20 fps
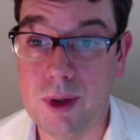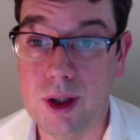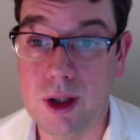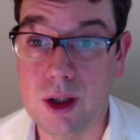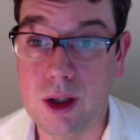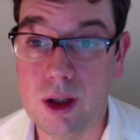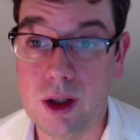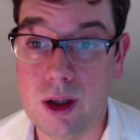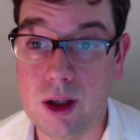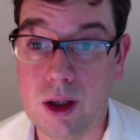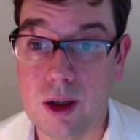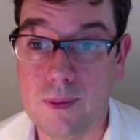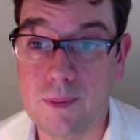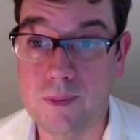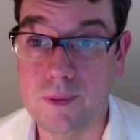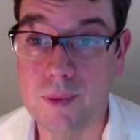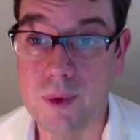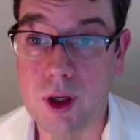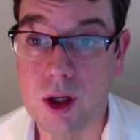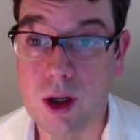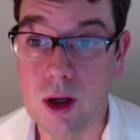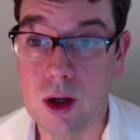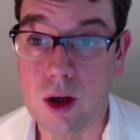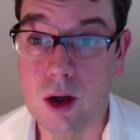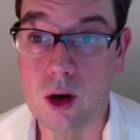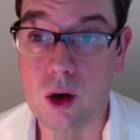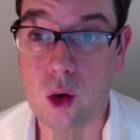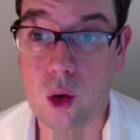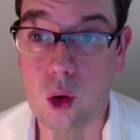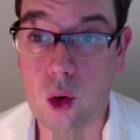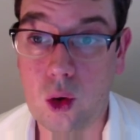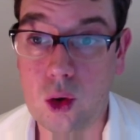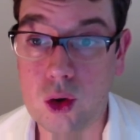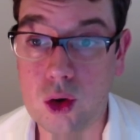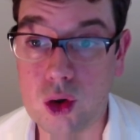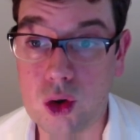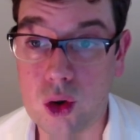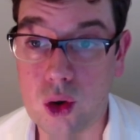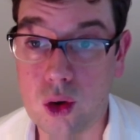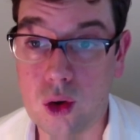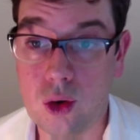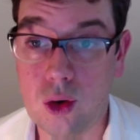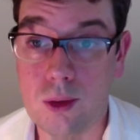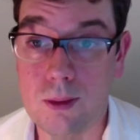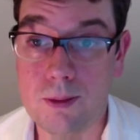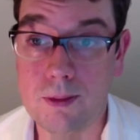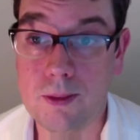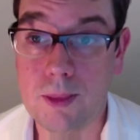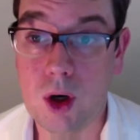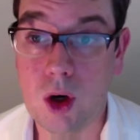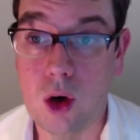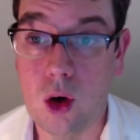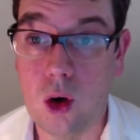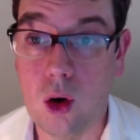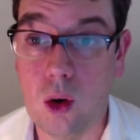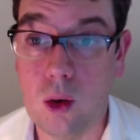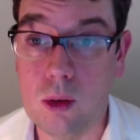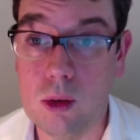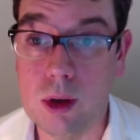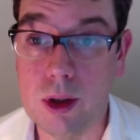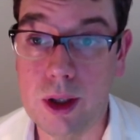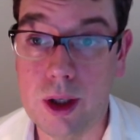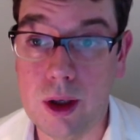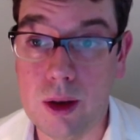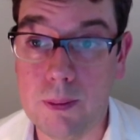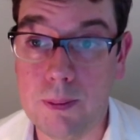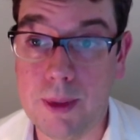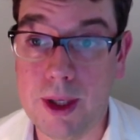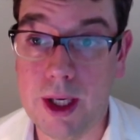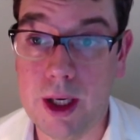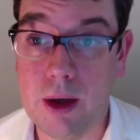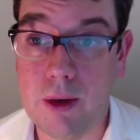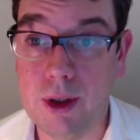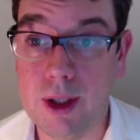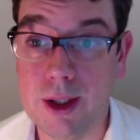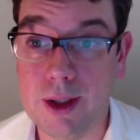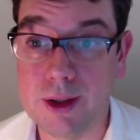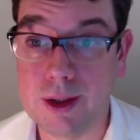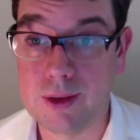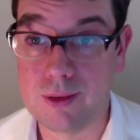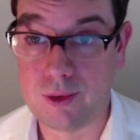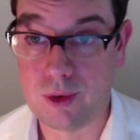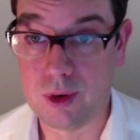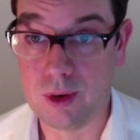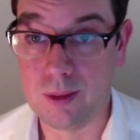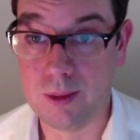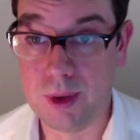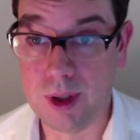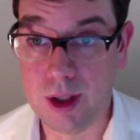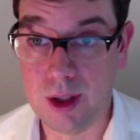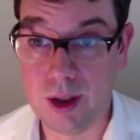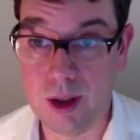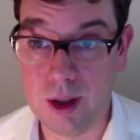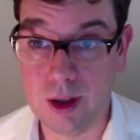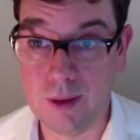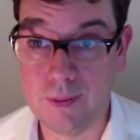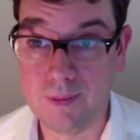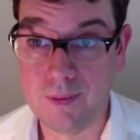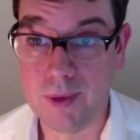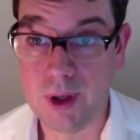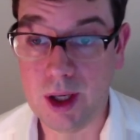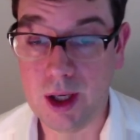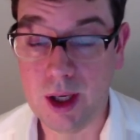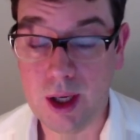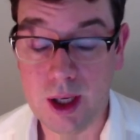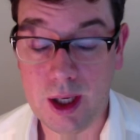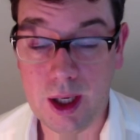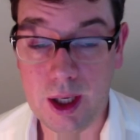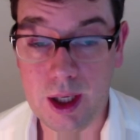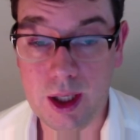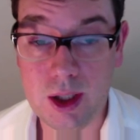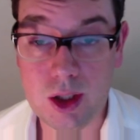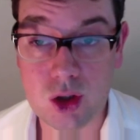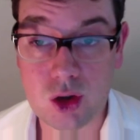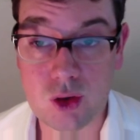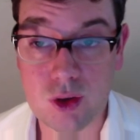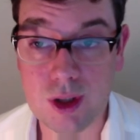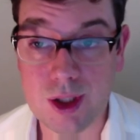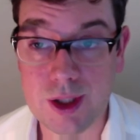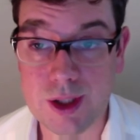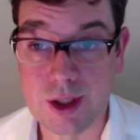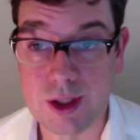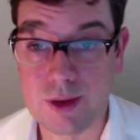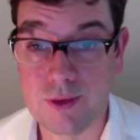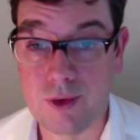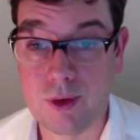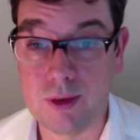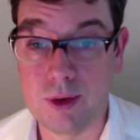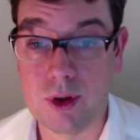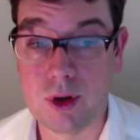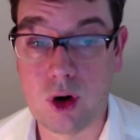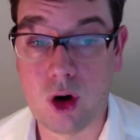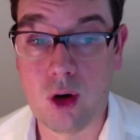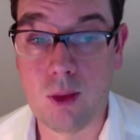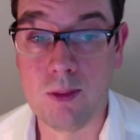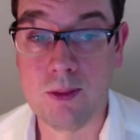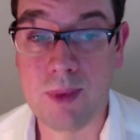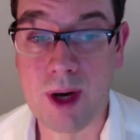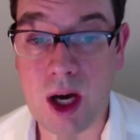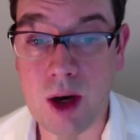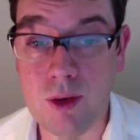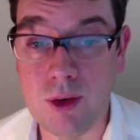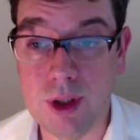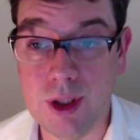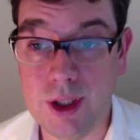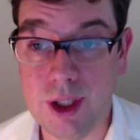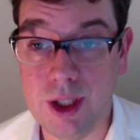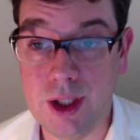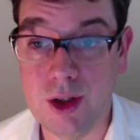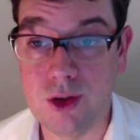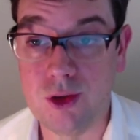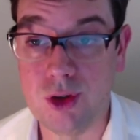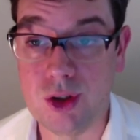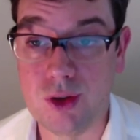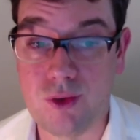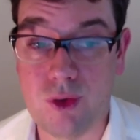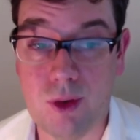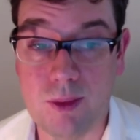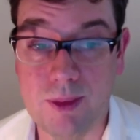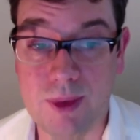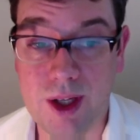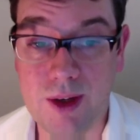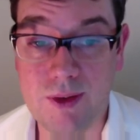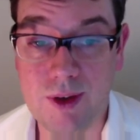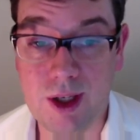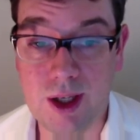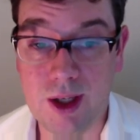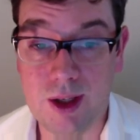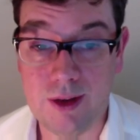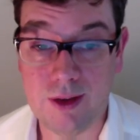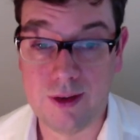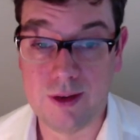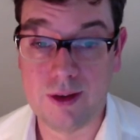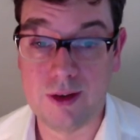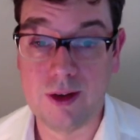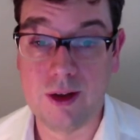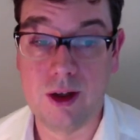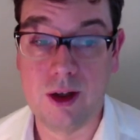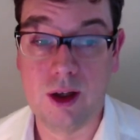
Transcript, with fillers: the um, long-term holding periods, from the um, interest, from the compounded interest from dividends.